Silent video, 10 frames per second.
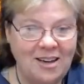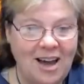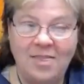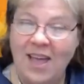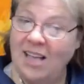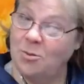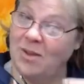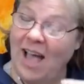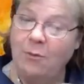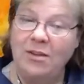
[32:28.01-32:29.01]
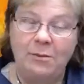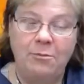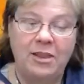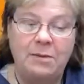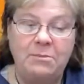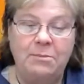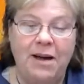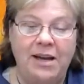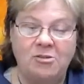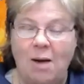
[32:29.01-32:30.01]
And that's what they mean
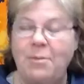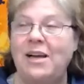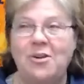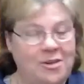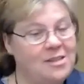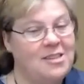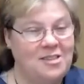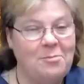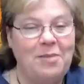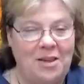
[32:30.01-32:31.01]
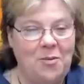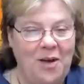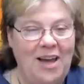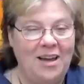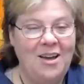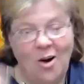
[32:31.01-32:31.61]
by drama and criticism, by the way.